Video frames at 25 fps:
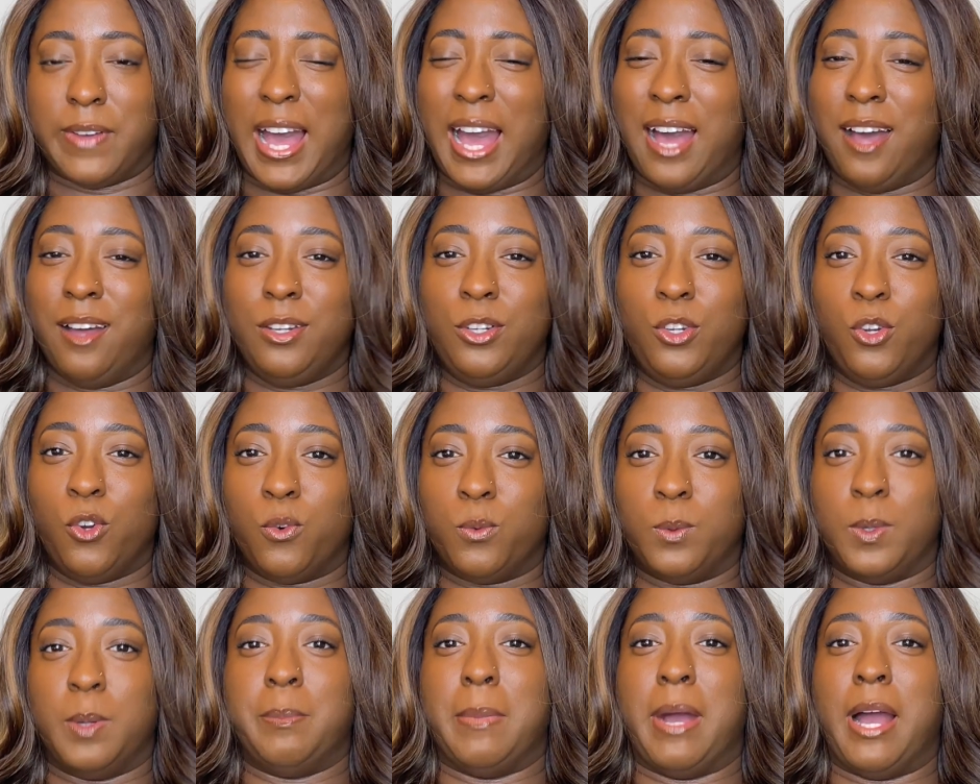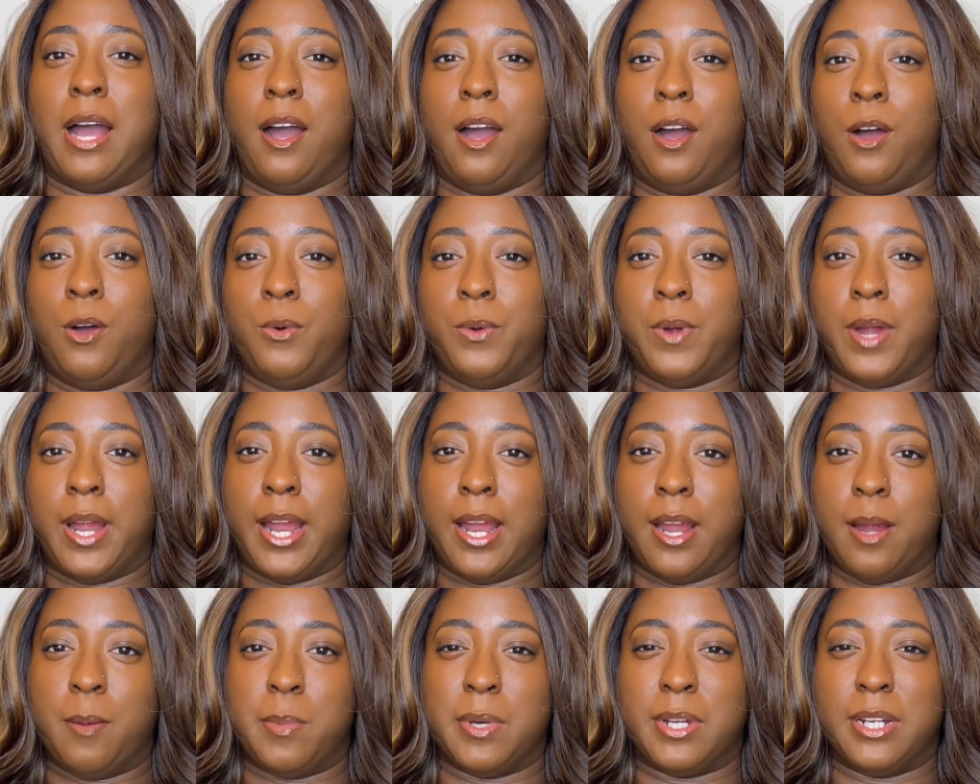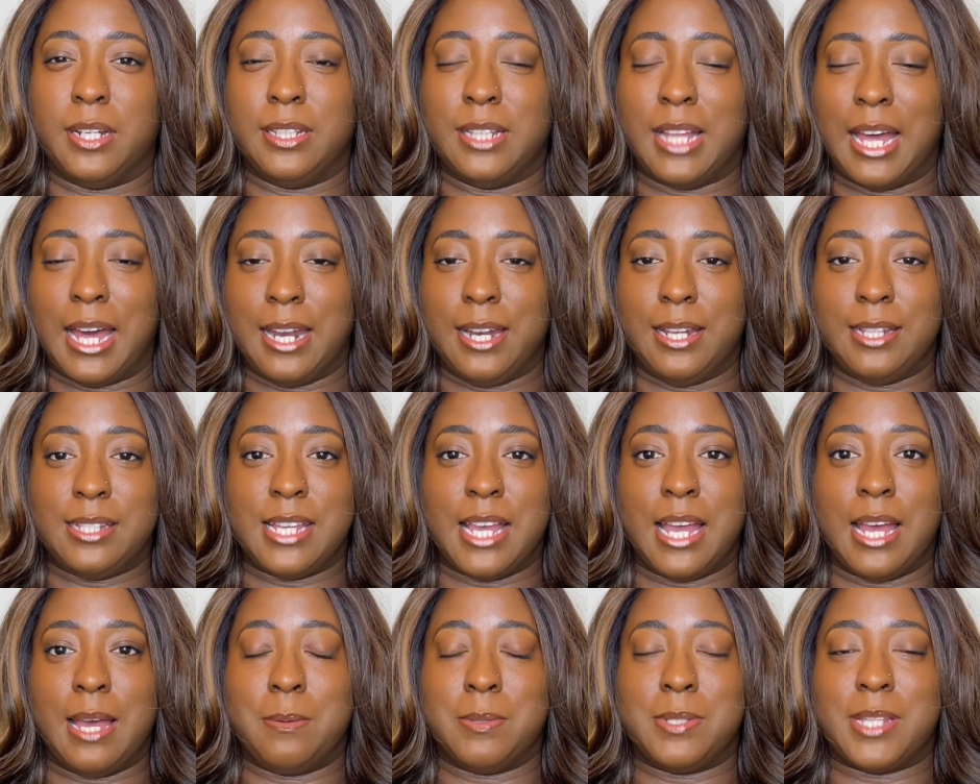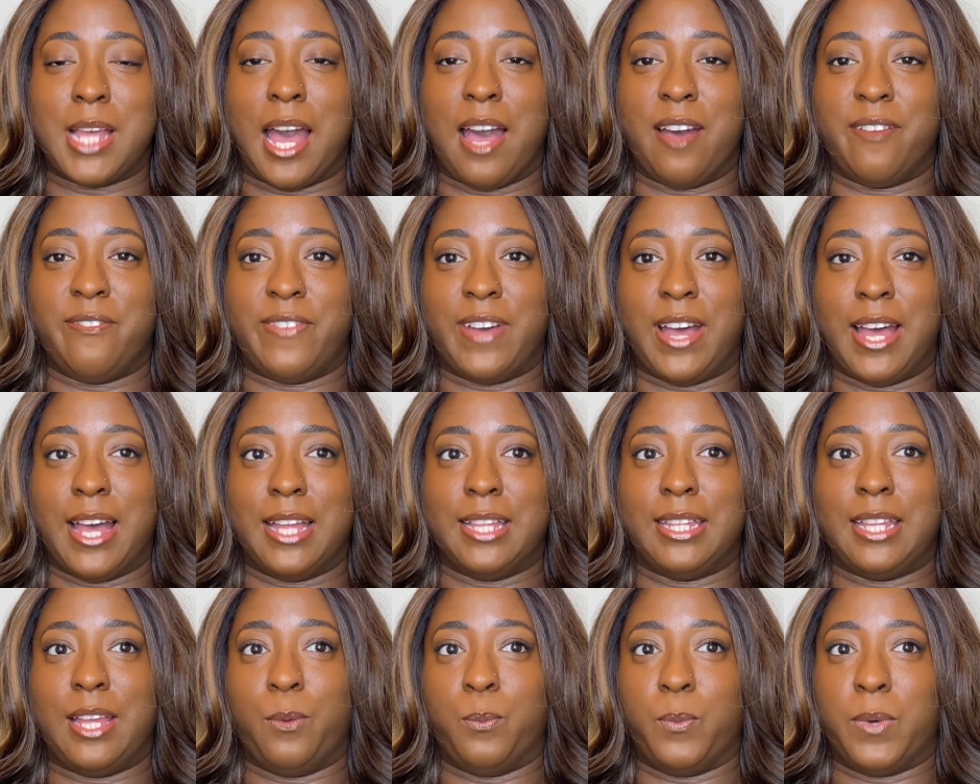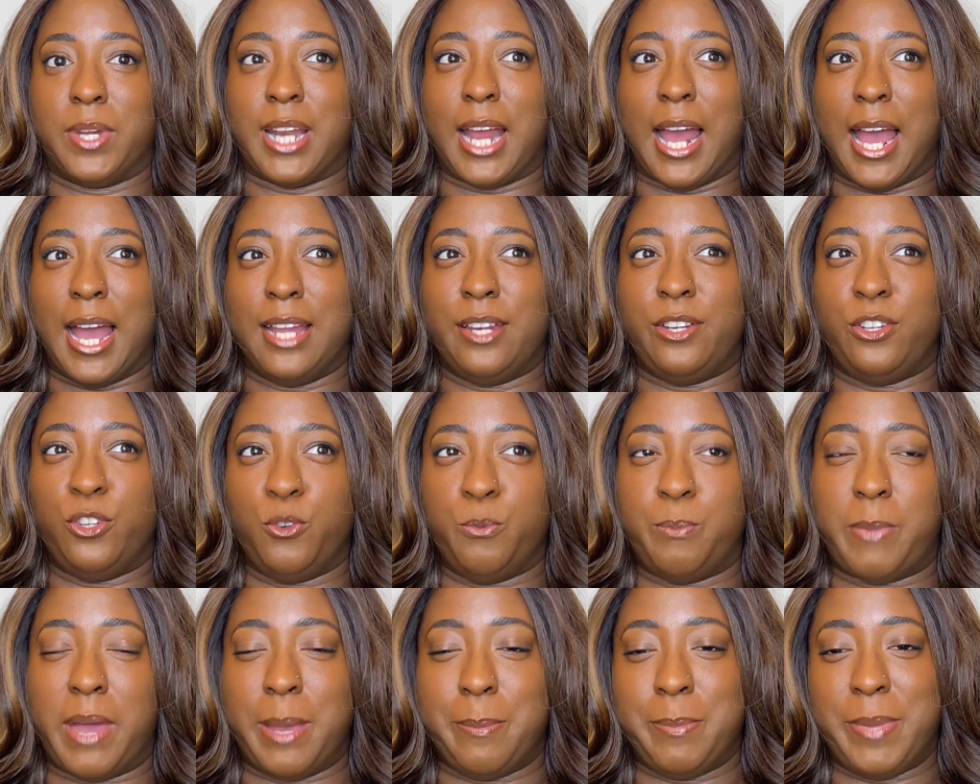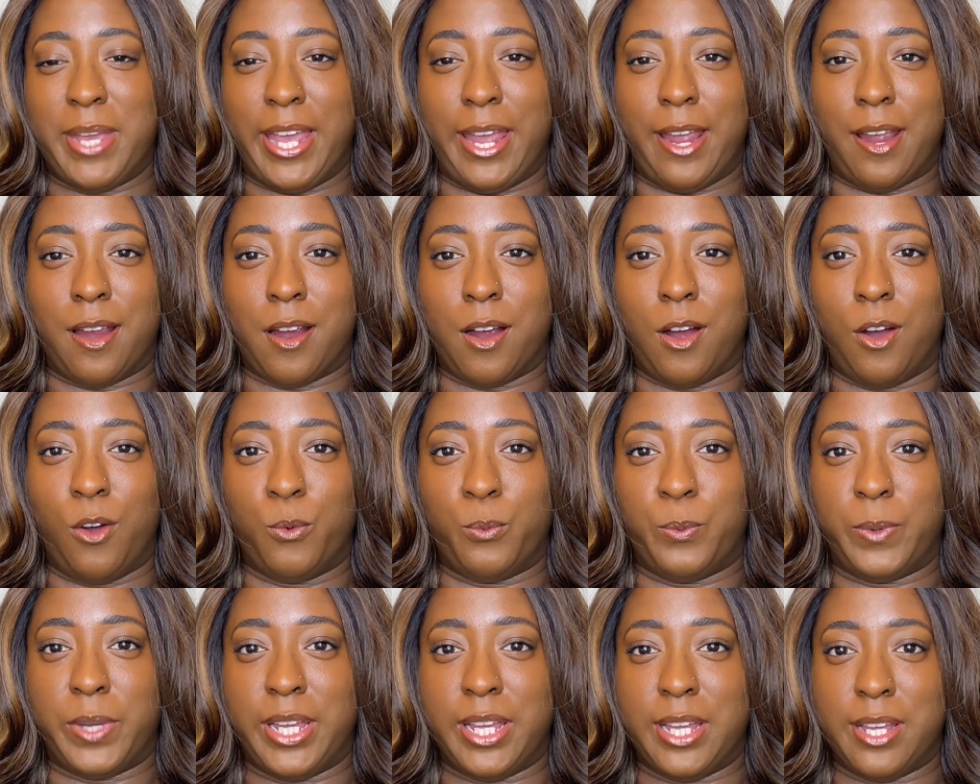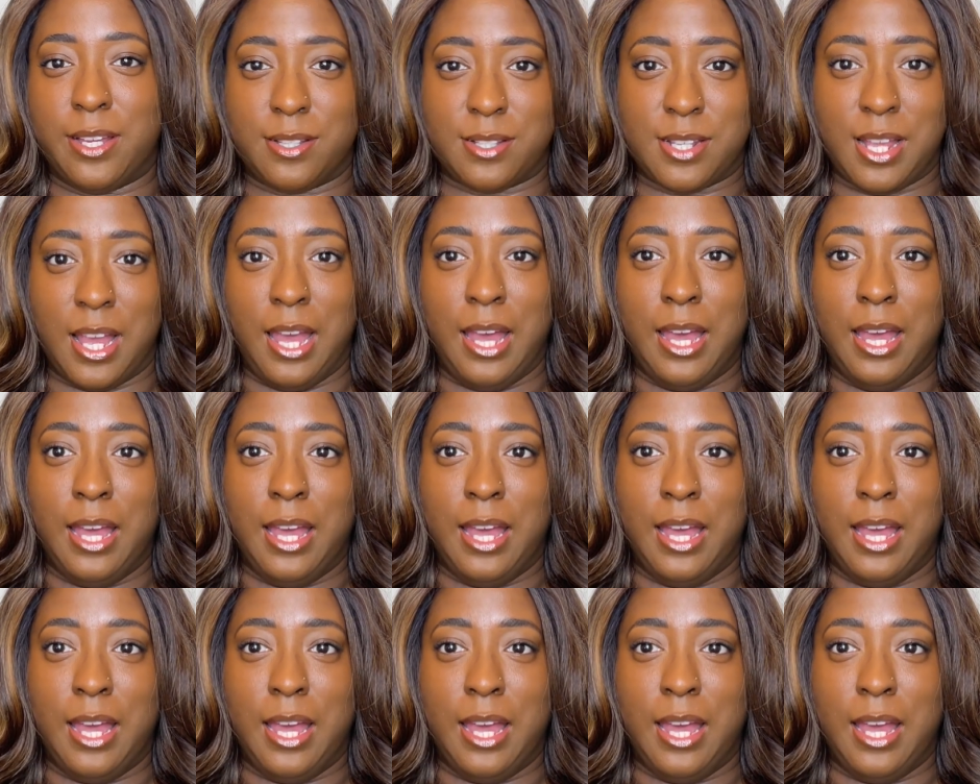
I'll do it with my own hair, but a lot of times I find that when I do baby hair on wigs,